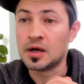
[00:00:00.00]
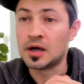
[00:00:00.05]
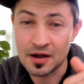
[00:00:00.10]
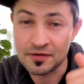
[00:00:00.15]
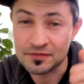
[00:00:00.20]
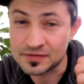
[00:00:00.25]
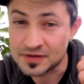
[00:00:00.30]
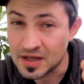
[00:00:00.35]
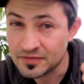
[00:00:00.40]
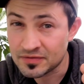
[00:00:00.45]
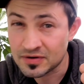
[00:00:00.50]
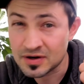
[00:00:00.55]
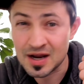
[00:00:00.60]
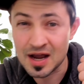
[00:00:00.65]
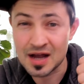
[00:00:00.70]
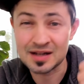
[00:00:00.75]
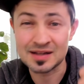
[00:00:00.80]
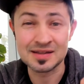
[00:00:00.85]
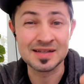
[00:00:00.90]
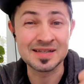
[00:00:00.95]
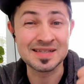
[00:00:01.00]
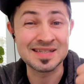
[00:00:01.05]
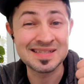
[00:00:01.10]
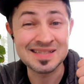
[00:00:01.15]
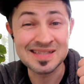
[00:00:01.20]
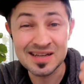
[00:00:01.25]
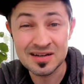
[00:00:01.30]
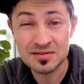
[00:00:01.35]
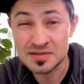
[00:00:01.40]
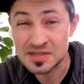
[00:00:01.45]
I've never gotten a
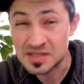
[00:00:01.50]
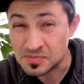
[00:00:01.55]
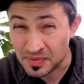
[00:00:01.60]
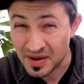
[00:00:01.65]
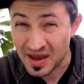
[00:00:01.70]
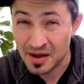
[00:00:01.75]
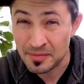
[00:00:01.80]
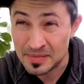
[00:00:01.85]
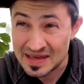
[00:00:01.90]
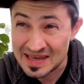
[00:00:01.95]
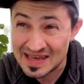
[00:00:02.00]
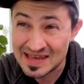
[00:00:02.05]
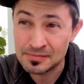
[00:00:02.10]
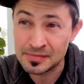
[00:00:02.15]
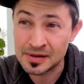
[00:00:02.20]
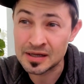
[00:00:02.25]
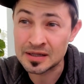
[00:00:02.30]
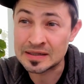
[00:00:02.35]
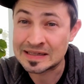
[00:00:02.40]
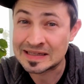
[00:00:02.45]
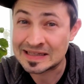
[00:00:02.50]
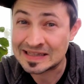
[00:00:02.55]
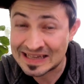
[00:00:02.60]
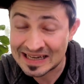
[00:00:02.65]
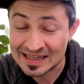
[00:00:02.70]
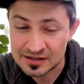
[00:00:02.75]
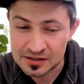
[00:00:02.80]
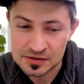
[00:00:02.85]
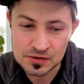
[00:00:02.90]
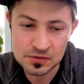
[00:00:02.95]
single spam email
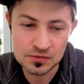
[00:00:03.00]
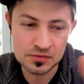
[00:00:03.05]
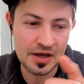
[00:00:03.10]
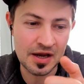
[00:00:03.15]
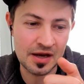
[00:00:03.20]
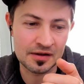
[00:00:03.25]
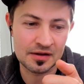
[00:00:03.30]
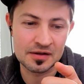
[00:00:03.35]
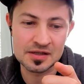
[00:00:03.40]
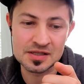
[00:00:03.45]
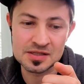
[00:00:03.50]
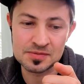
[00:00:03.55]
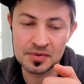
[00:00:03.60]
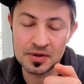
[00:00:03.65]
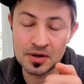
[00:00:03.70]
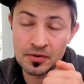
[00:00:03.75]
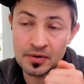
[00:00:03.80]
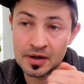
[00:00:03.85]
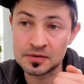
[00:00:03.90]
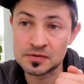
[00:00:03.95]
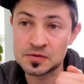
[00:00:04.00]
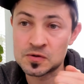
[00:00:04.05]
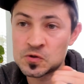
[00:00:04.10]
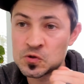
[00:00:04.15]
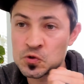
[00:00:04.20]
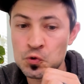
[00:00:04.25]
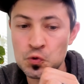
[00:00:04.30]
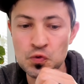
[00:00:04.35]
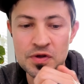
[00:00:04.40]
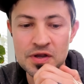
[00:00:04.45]
yet to date, and it's been around
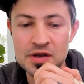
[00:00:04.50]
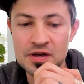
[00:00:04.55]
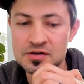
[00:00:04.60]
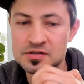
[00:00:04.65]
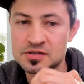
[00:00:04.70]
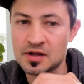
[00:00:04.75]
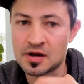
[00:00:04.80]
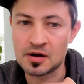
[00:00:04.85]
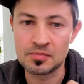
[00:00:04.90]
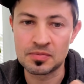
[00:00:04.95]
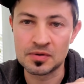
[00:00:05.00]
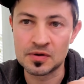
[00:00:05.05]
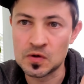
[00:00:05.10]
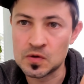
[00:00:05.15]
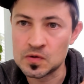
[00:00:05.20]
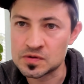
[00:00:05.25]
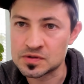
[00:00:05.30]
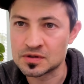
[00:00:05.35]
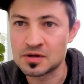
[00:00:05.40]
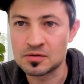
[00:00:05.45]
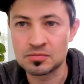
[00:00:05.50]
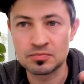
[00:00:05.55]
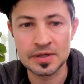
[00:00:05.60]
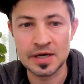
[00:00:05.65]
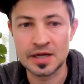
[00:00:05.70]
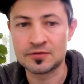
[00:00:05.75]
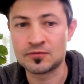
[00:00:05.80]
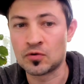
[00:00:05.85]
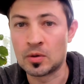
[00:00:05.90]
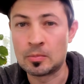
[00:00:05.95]
2 years that I've been using the
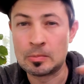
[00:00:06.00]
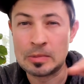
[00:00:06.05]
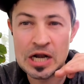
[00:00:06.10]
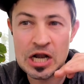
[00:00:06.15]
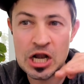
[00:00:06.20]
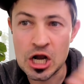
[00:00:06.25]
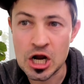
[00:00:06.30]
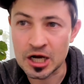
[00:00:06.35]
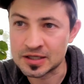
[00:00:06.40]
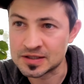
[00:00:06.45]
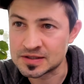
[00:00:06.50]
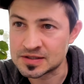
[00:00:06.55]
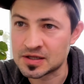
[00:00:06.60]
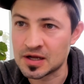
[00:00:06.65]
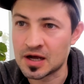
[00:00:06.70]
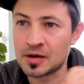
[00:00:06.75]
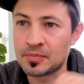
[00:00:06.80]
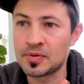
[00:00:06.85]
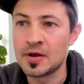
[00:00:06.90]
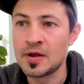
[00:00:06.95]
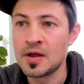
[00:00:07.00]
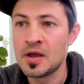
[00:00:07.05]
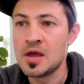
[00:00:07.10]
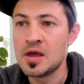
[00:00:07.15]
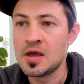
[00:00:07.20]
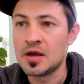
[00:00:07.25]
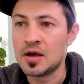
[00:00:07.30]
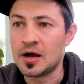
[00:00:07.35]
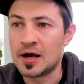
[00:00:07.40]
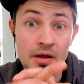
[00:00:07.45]
platform nonstop.
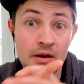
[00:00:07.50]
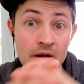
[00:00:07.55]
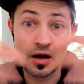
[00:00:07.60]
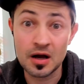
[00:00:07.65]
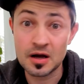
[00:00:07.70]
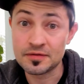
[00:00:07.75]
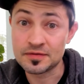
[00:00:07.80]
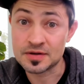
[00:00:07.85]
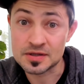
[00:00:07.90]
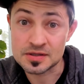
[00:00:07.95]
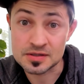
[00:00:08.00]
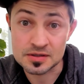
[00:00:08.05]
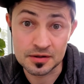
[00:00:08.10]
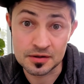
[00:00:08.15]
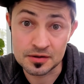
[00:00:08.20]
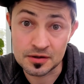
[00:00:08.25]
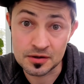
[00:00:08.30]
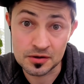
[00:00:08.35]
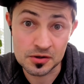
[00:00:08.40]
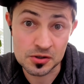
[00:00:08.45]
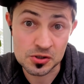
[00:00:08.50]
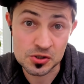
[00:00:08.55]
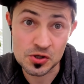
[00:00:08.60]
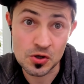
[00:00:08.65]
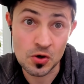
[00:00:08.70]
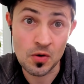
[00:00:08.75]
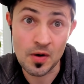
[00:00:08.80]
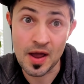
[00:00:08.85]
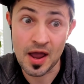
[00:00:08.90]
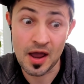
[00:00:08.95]
And obviously there is
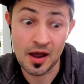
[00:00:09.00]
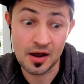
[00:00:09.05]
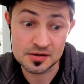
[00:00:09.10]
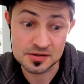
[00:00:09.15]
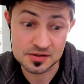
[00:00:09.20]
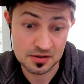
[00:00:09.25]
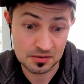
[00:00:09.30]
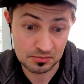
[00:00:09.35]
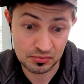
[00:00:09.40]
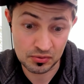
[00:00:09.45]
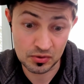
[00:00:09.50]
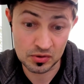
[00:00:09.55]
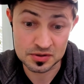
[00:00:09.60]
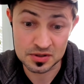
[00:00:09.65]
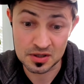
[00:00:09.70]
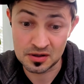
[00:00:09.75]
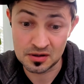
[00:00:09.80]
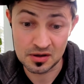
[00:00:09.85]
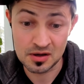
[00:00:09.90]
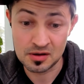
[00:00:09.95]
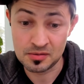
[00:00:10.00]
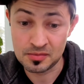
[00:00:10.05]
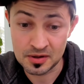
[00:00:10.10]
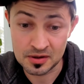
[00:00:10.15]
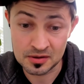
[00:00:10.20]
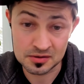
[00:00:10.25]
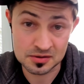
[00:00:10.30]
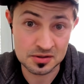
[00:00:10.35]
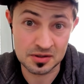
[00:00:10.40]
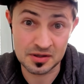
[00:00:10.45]
no ads on Proton
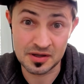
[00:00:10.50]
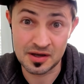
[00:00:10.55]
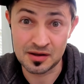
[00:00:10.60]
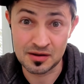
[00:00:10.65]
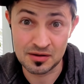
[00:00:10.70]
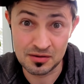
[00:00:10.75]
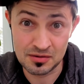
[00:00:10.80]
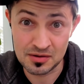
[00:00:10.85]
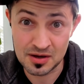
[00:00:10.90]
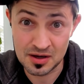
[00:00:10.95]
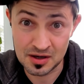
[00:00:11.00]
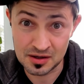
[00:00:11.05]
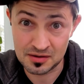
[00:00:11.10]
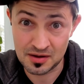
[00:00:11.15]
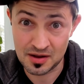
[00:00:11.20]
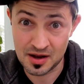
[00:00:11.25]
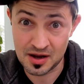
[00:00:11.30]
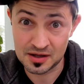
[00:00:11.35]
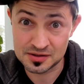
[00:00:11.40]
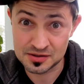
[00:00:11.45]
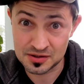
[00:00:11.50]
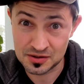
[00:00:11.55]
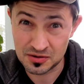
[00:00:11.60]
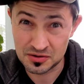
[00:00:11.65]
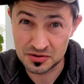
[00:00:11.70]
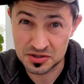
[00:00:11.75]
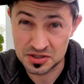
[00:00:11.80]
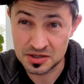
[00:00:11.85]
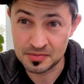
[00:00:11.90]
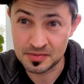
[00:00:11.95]
emails like you get ads in
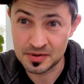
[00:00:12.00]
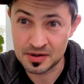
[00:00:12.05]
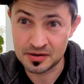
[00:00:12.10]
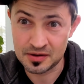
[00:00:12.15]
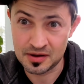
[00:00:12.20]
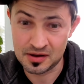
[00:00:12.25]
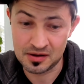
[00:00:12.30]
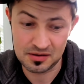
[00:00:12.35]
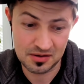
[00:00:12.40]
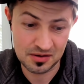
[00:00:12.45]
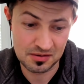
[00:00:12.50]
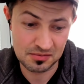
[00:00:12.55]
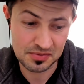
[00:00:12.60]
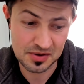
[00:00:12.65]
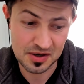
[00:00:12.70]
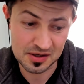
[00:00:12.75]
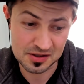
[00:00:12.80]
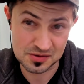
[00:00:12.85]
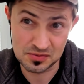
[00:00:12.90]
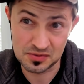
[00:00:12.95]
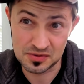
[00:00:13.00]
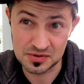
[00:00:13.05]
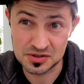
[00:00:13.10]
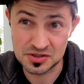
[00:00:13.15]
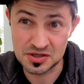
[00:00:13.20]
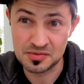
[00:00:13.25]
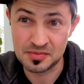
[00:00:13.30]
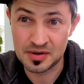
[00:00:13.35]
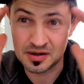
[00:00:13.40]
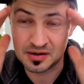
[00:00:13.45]
your Gmail inbox with
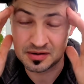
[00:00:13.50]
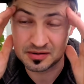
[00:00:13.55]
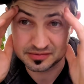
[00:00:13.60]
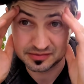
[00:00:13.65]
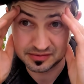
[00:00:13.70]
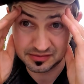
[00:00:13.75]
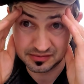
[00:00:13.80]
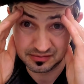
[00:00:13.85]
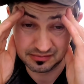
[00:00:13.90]
Gmail.